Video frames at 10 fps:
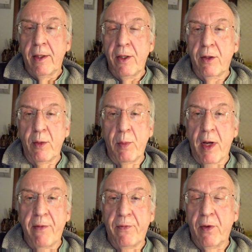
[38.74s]
You could
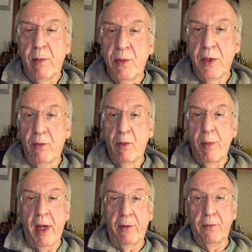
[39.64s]
buy farms in
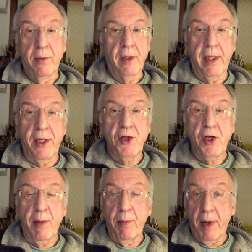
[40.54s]
Quebec really
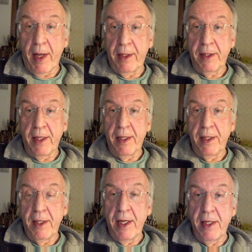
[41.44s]
cheap back then,
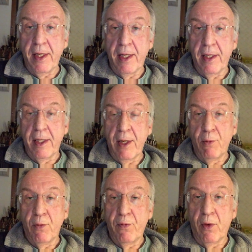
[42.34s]
and they did, and they
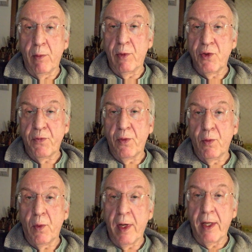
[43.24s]
were farmers for a
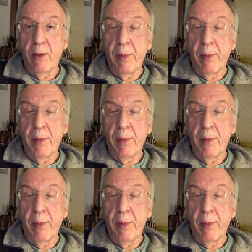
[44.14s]
while.